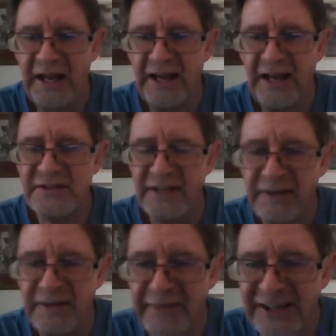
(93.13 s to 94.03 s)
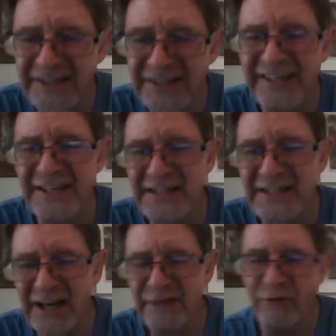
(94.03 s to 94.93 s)
has affected the
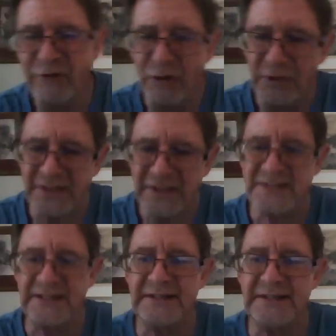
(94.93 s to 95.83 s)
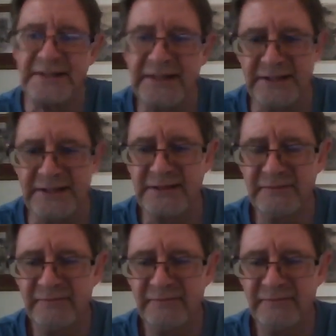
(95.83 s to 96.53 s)
entire farm when disease has hit.